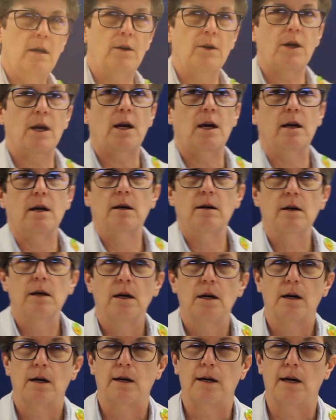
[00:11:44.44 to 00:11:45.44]
Okay,
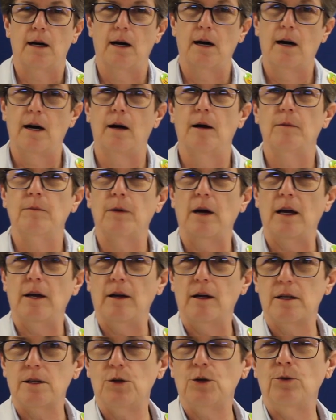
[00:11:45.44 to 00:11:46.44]

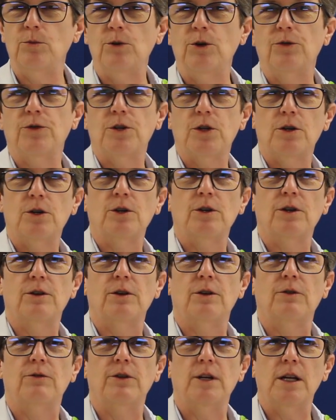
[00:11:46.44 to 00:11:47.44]
I assume you've turned
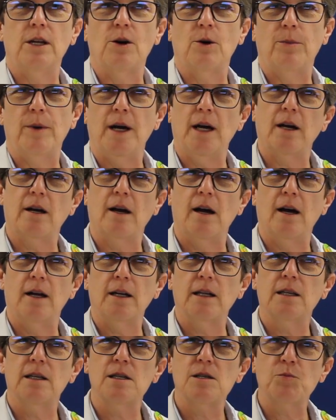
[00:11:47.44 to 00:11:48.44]
the video back on
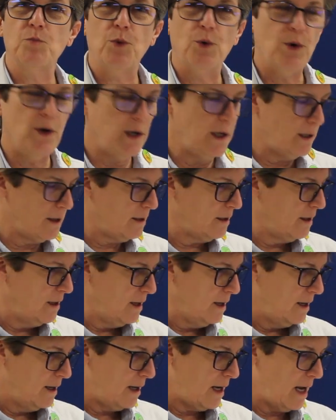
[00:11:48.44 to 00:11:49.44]
at this point,
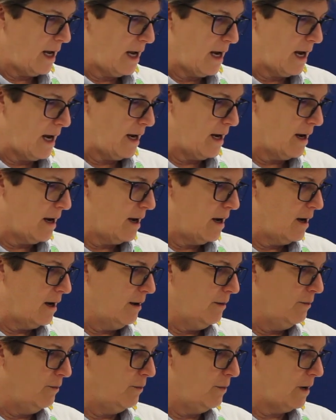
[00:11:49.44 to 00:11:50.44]
and
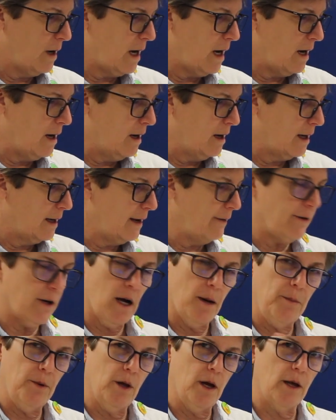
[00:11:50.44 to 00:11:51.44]
I have a
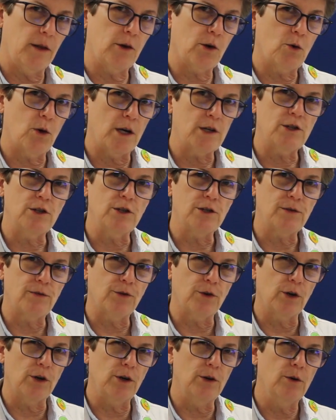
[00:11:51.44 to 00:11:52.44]
couple other questions
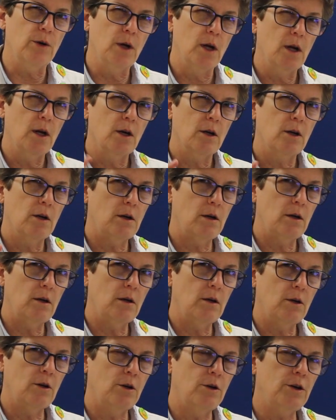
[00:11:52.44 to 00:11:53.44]
for you.
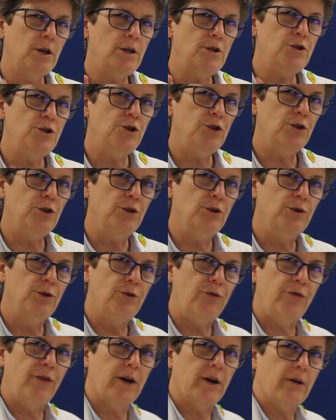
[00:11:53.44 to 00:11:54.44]
Could
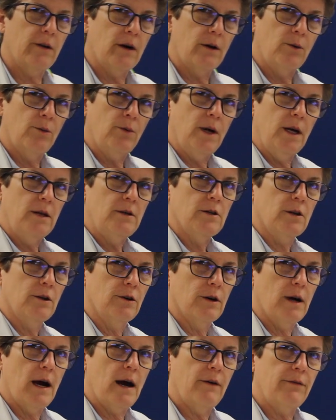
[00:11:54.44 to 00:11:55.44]
you figure out a way to
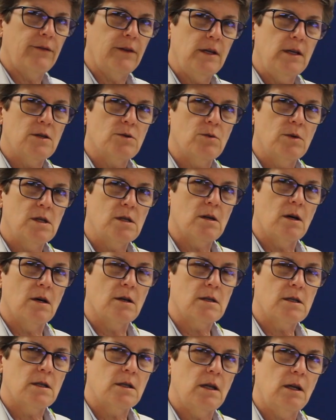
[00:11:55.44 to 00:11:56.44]
graph these
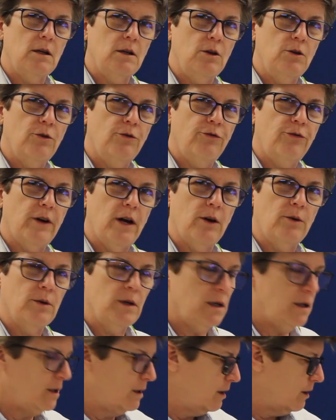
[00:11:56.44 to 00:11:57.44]
results that you
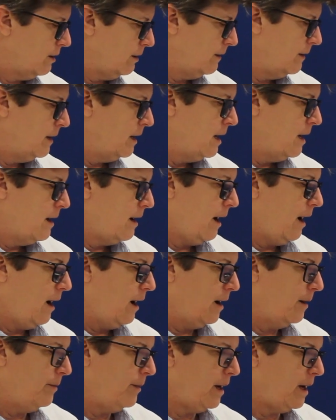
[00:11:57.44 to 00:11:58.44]
found here?
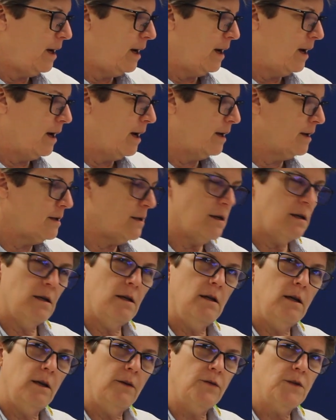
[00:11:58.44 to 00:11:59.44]
And
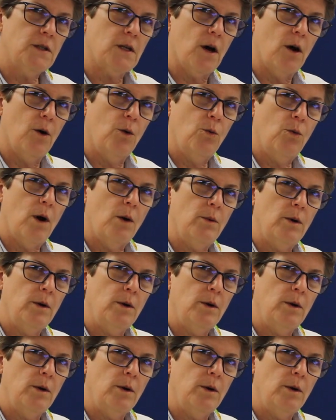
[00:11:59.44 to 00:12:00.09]
if so, what